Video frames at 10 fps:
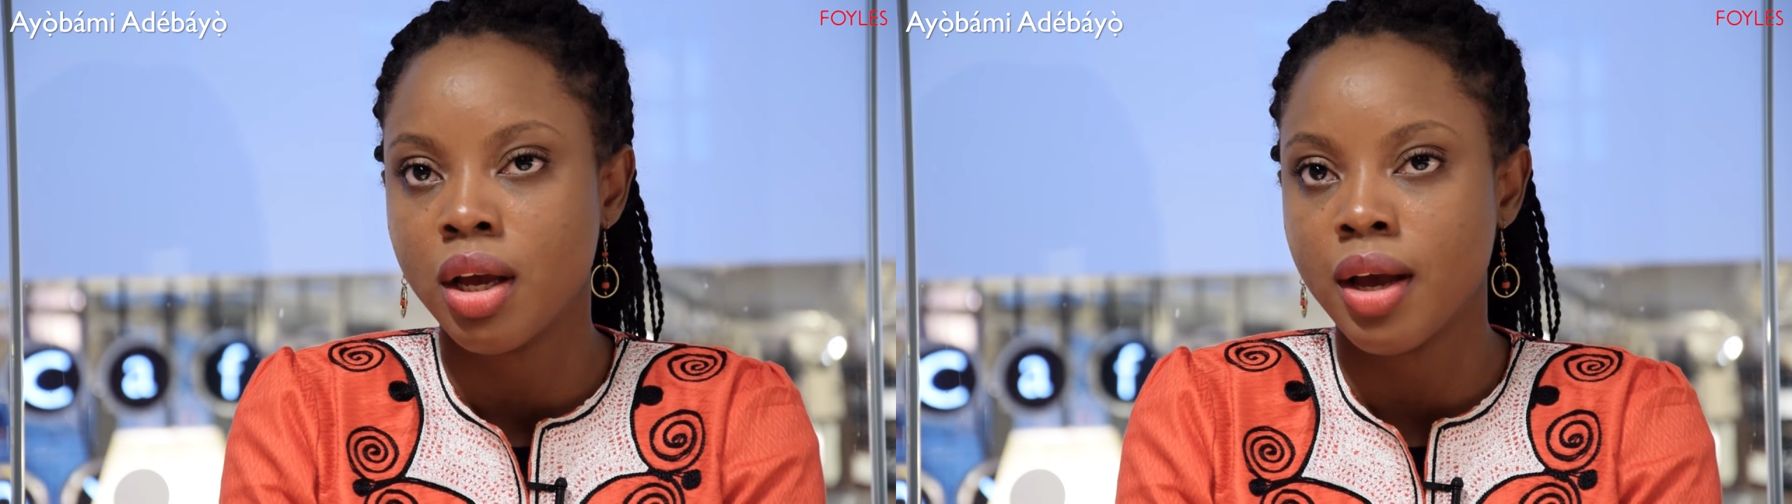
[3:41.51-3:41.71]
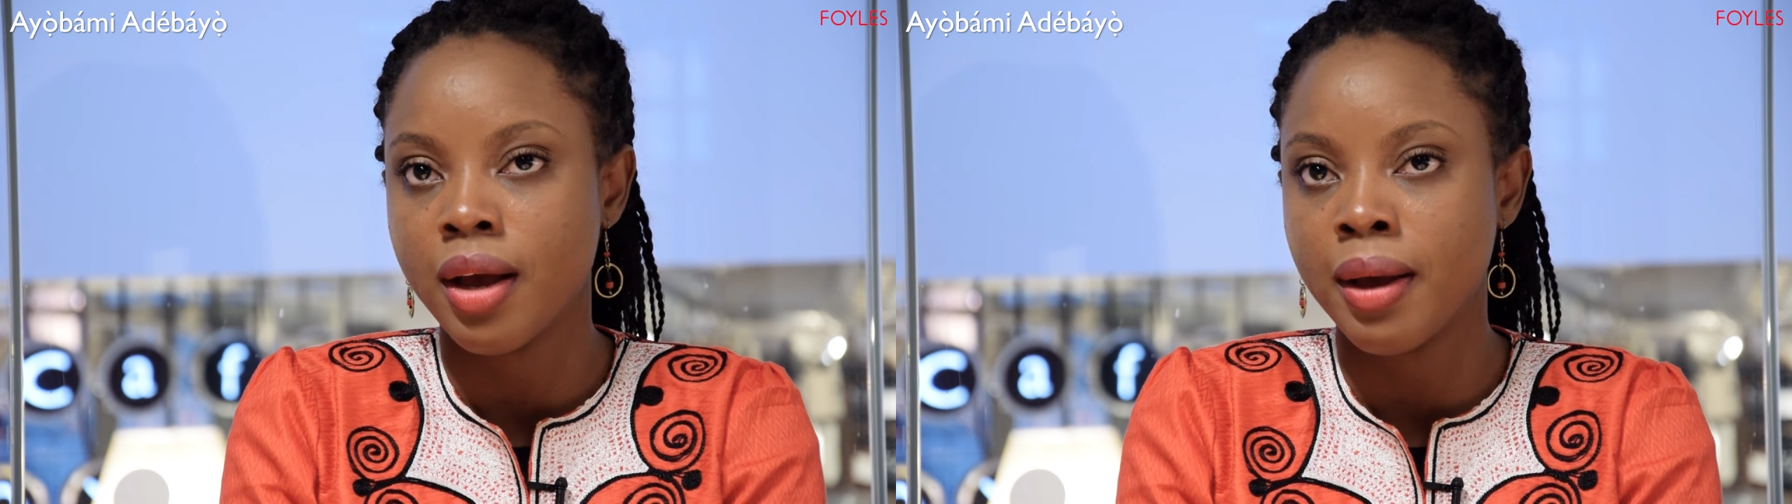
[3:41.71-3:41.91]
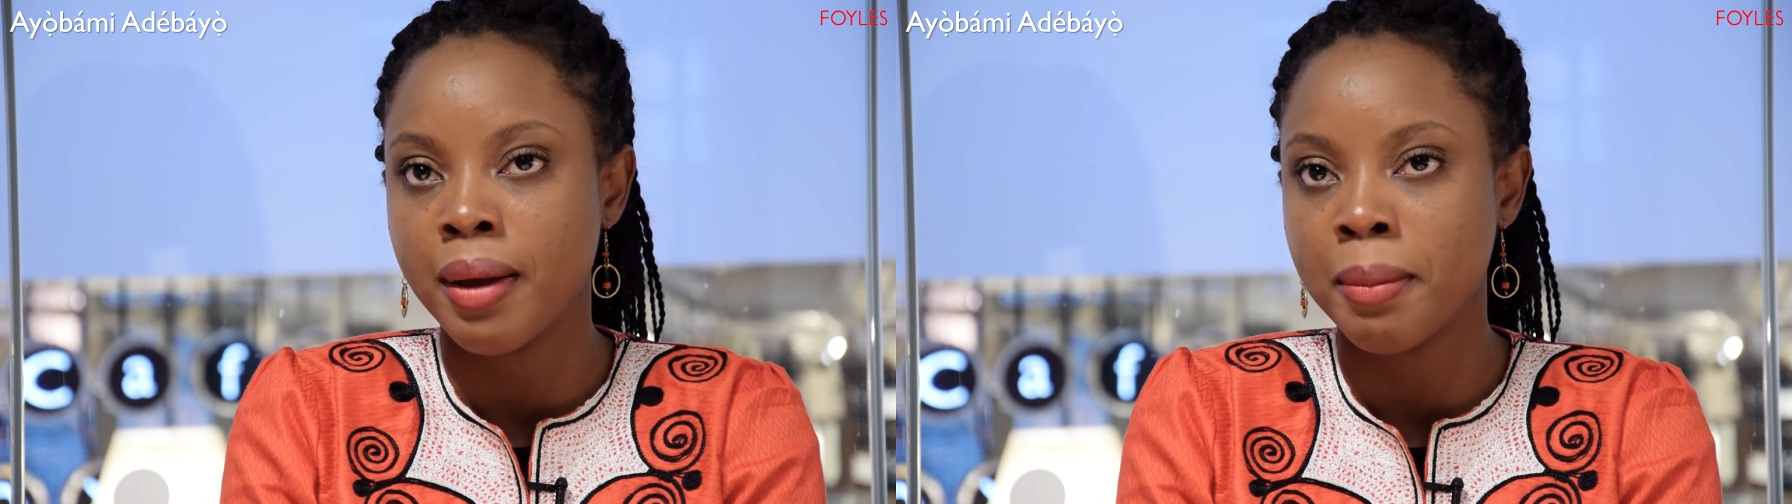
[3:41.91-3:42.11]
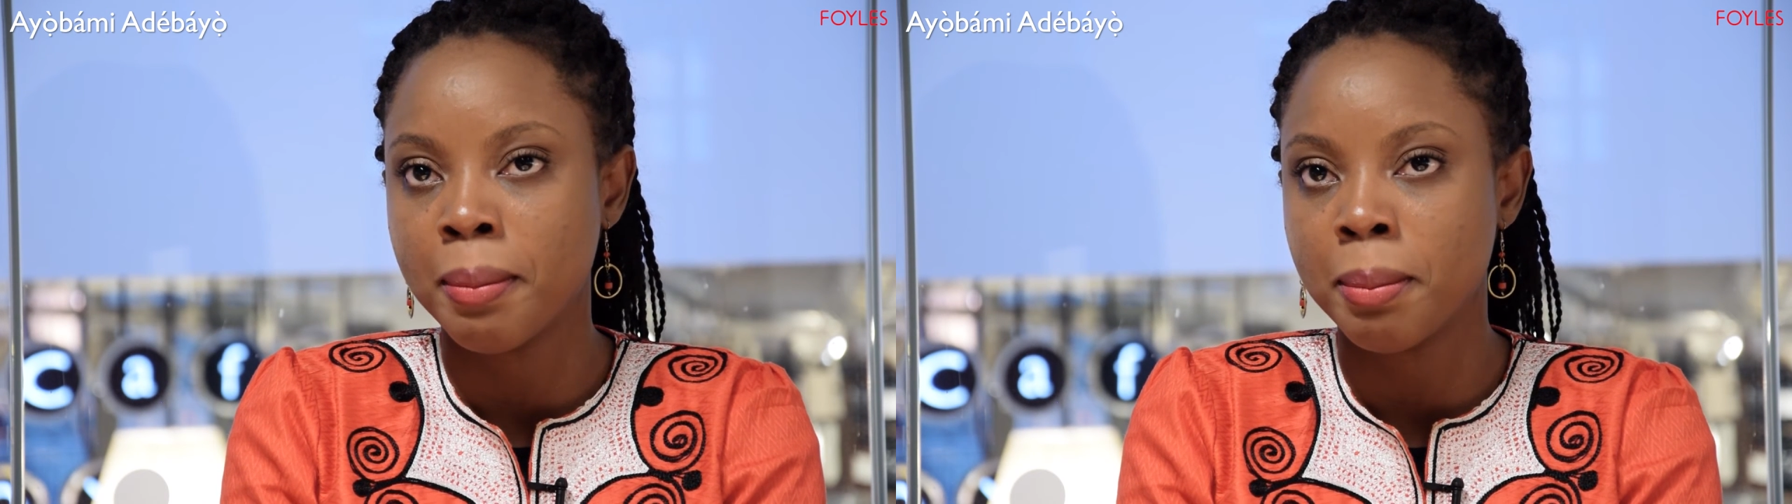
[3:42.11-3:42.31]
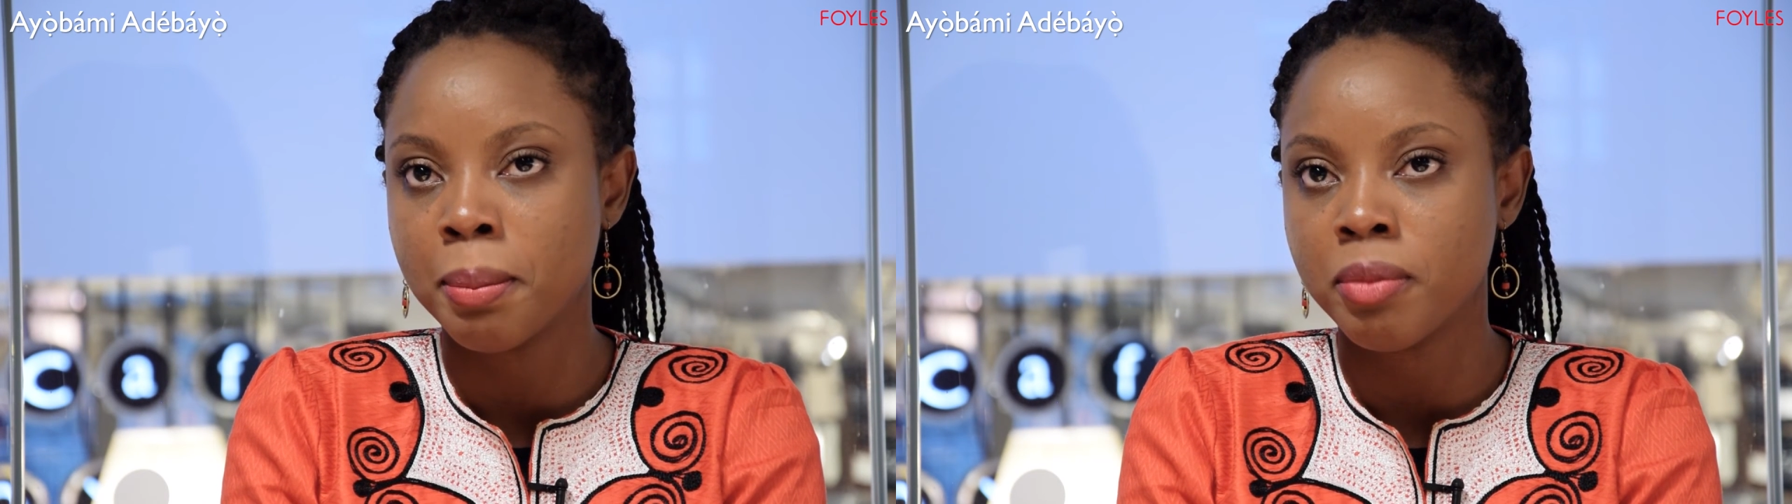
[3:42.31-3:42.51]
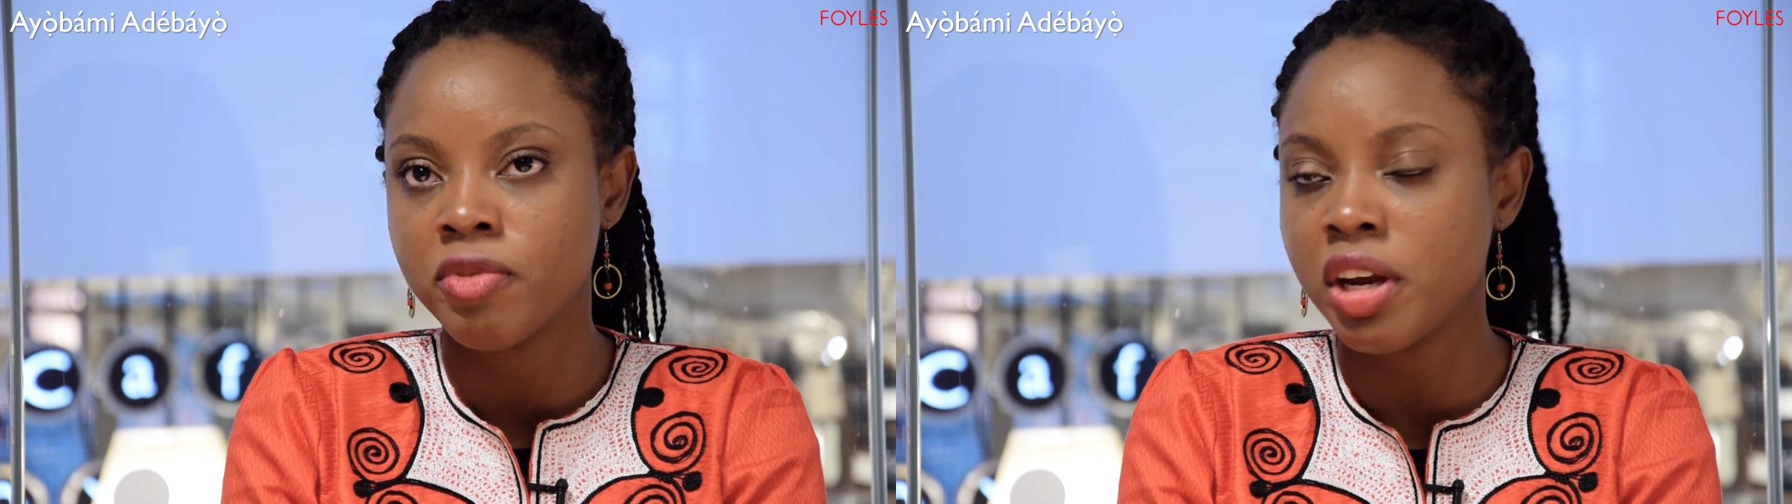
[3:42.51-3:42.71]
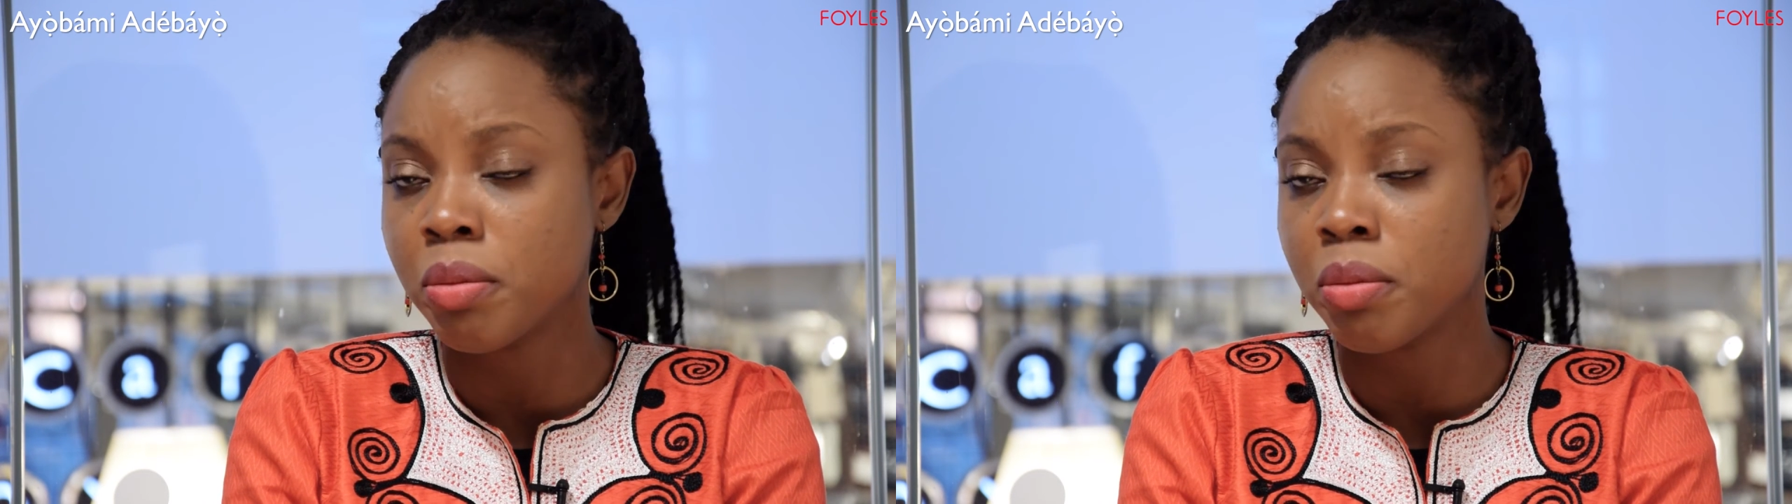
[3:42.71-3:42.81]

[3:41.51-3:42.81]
very